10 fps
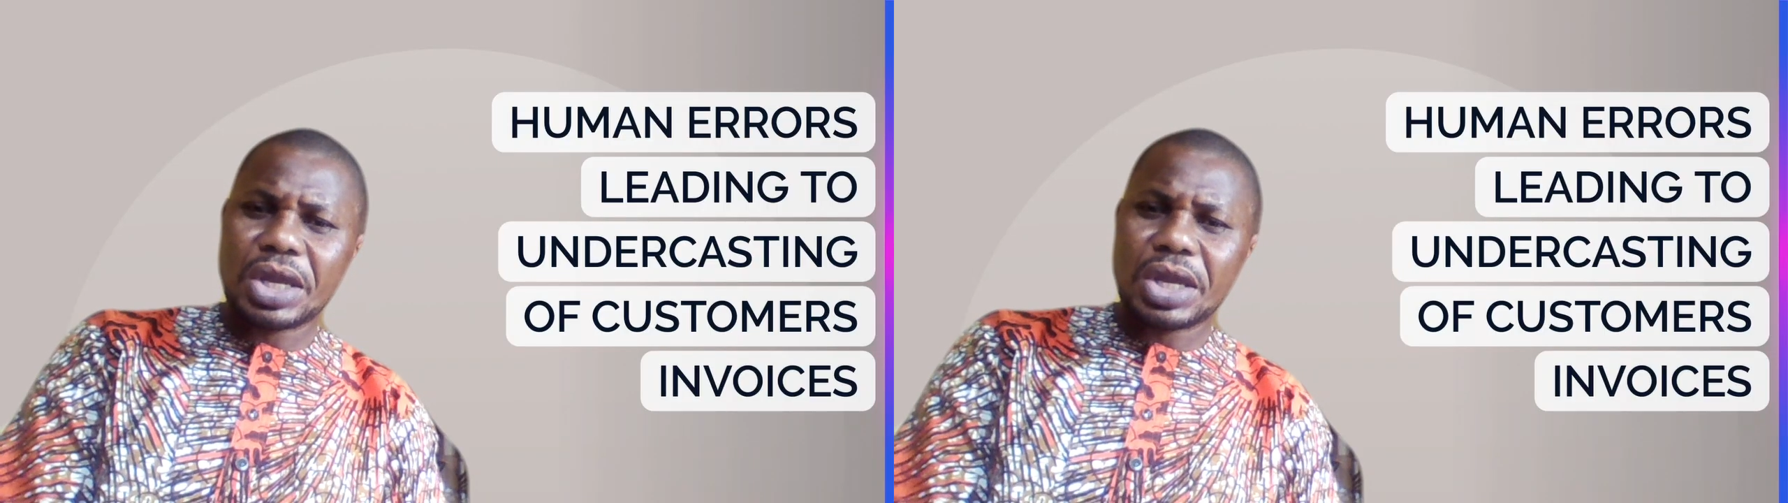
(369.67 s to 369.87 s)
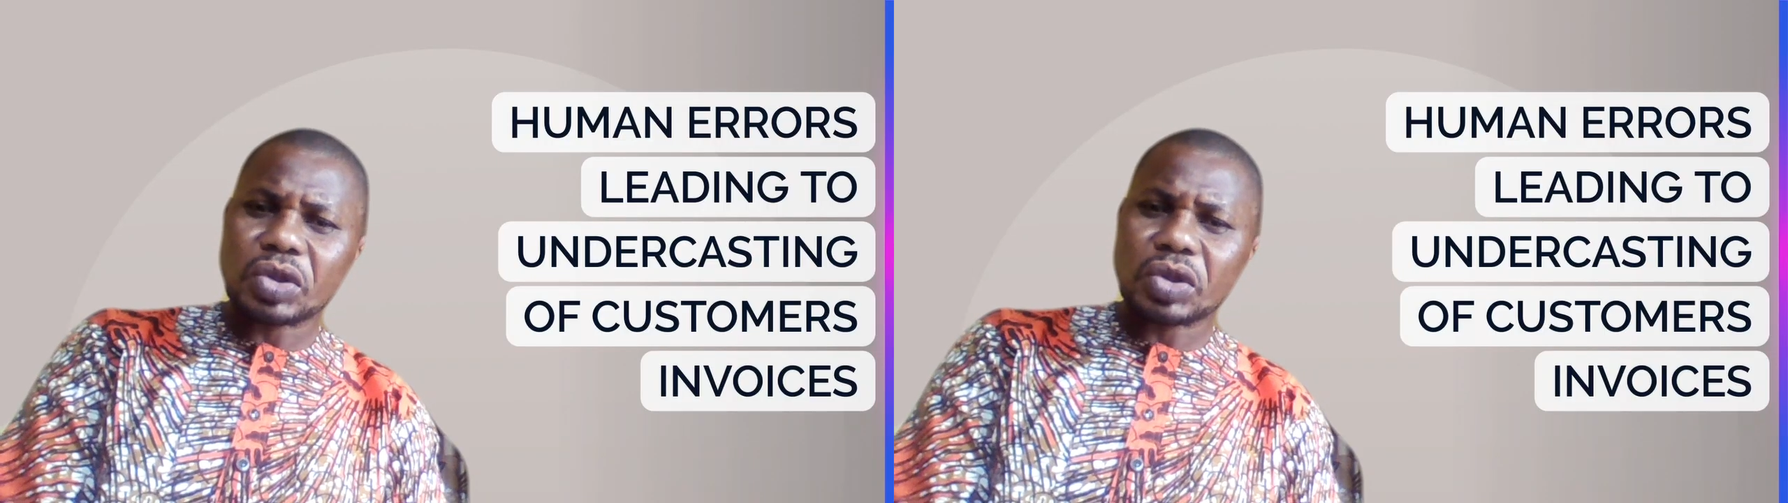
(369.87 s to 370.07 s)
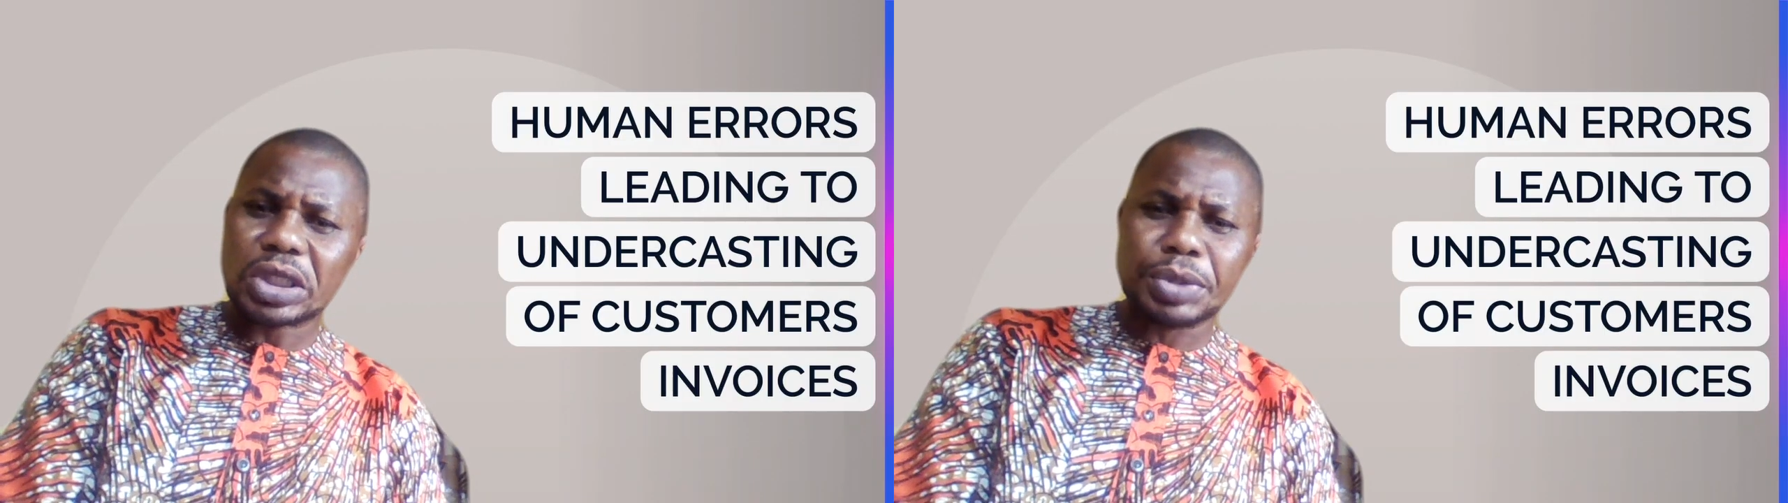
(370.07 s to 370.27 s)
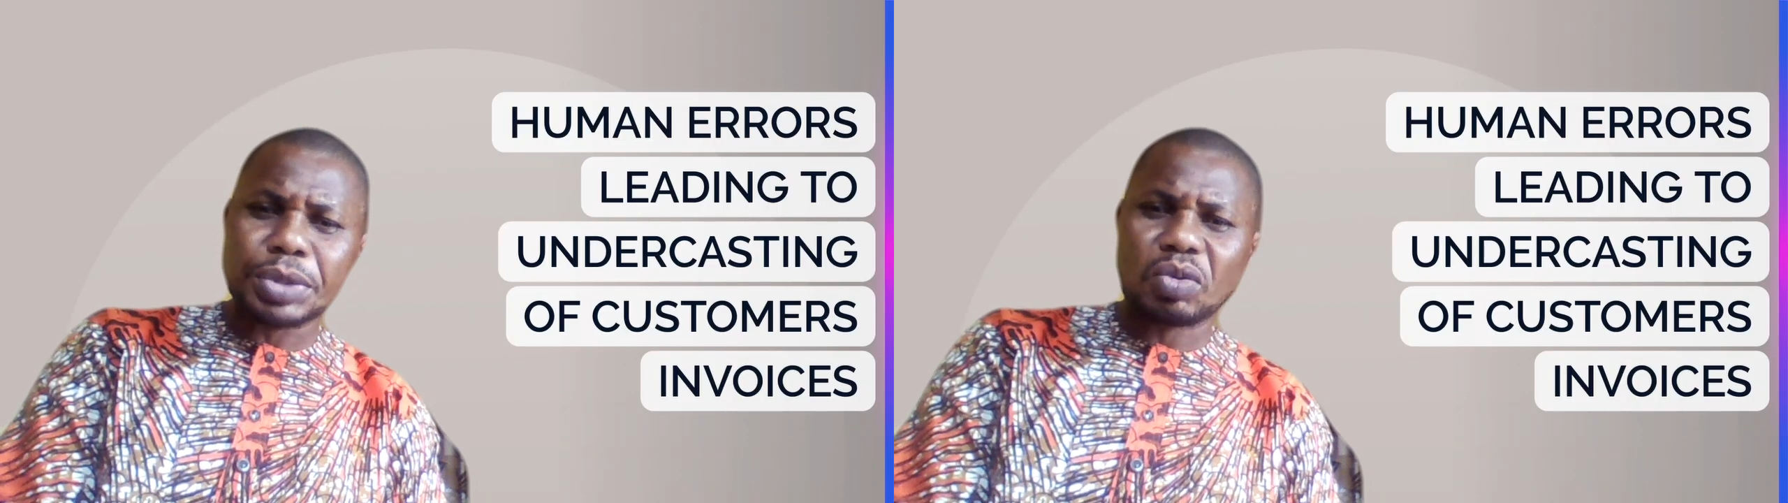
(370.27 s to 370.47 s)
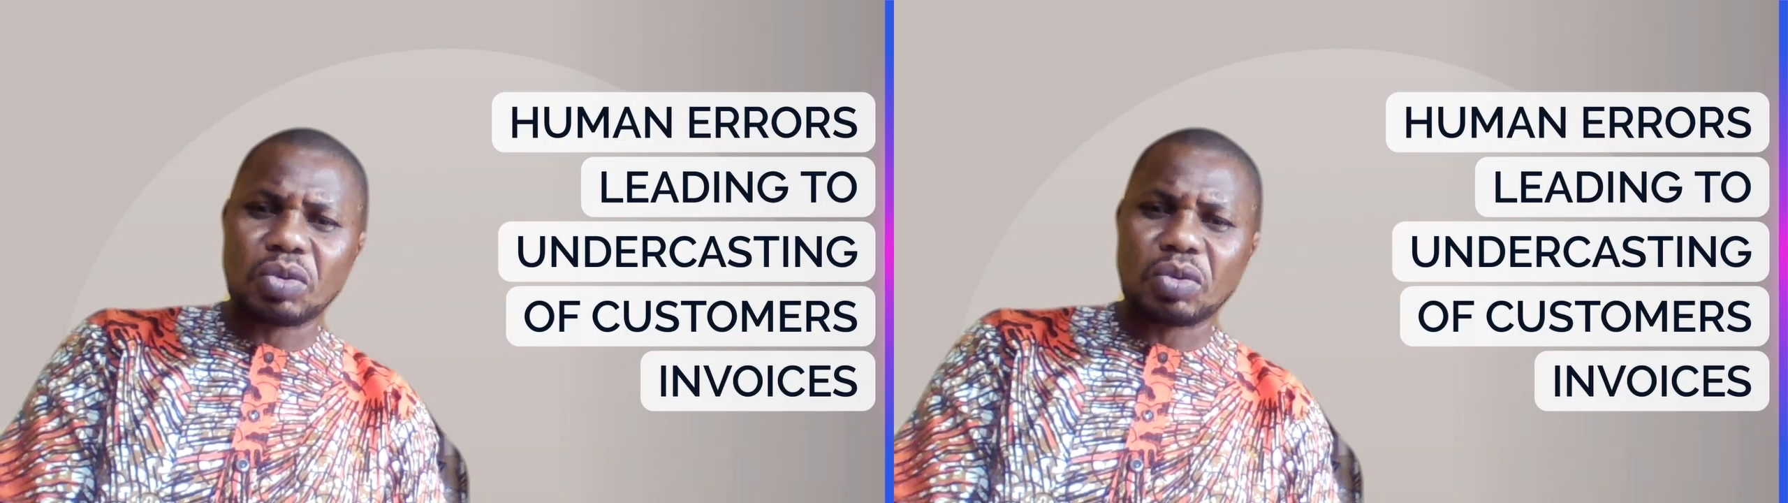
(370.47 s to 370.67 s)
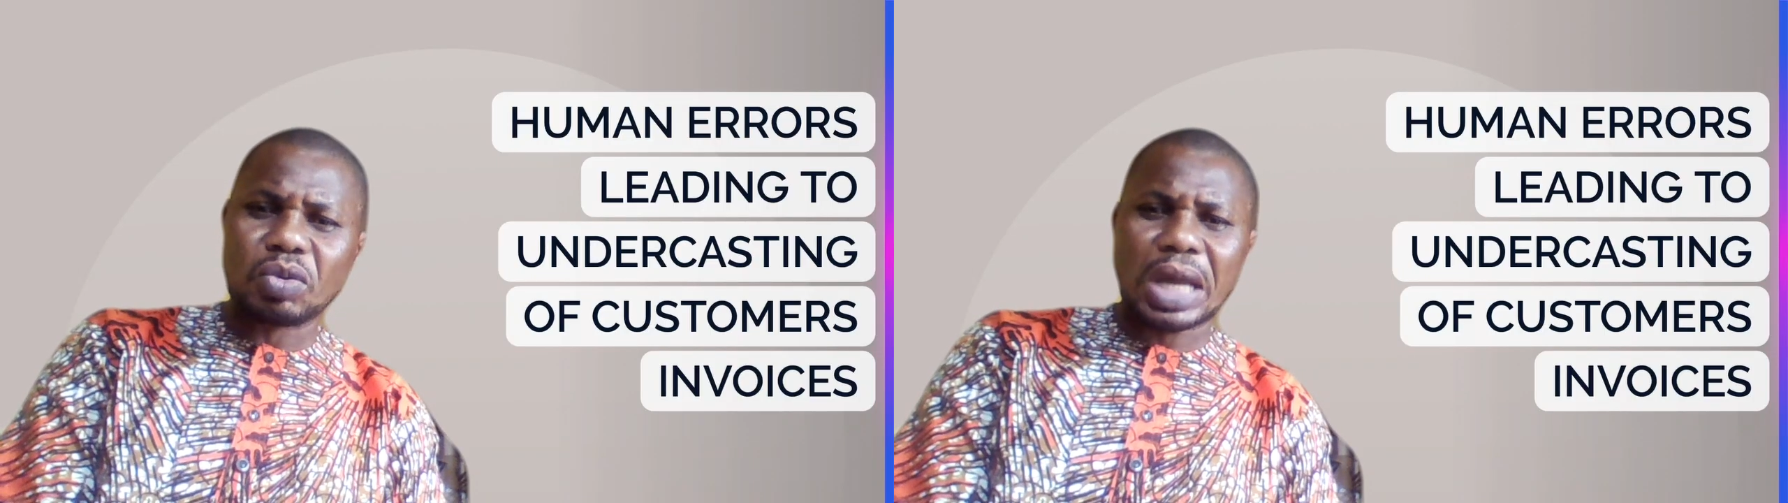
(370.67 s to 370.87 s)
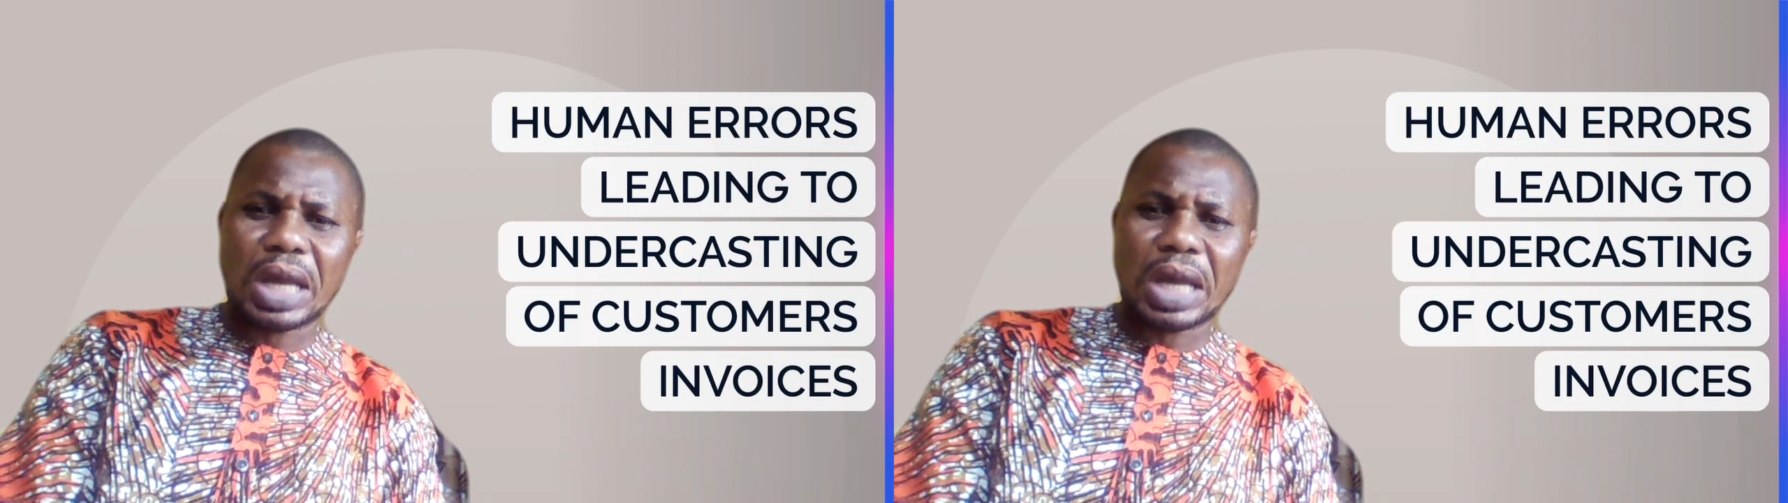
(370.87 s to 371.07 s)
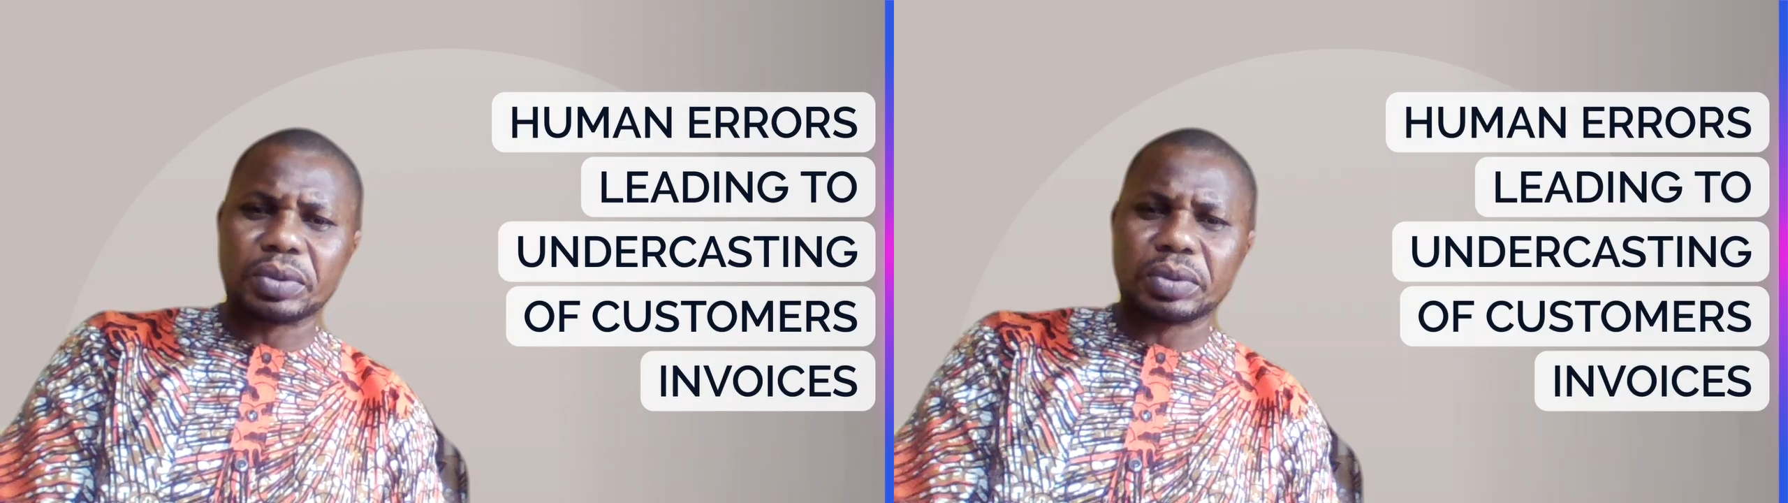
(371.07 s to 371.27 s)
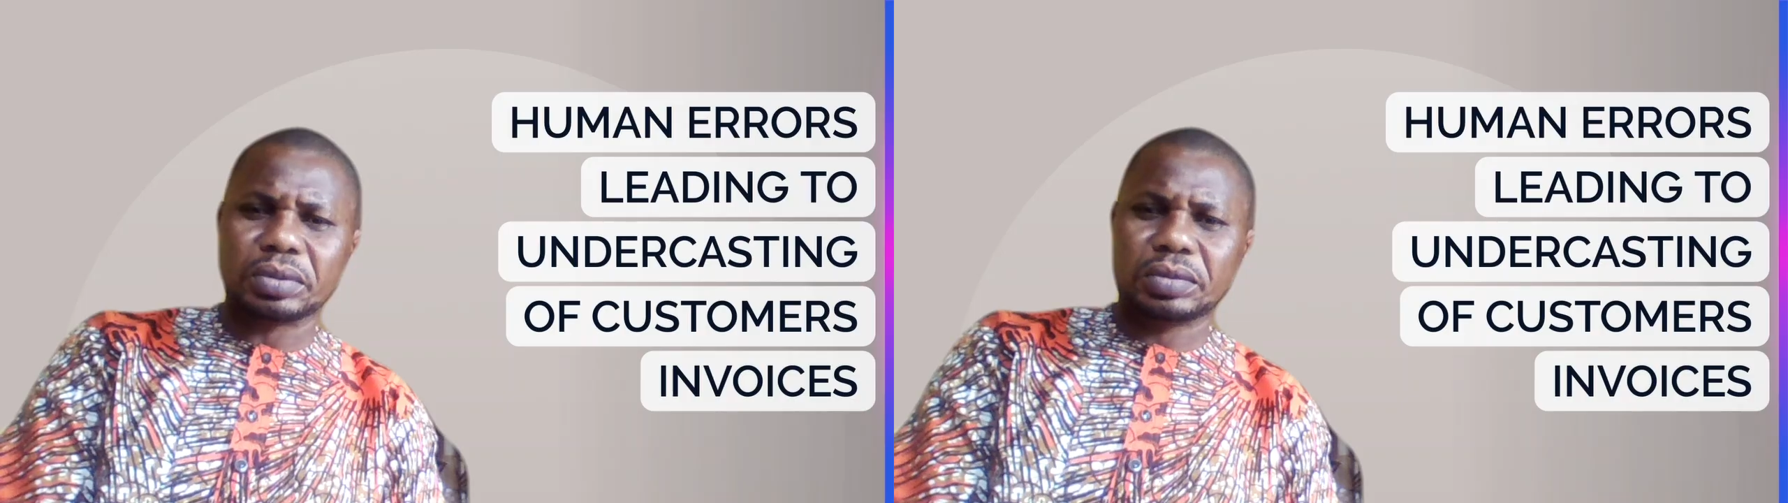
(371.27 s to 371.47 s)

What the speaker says: such mistake will not happen,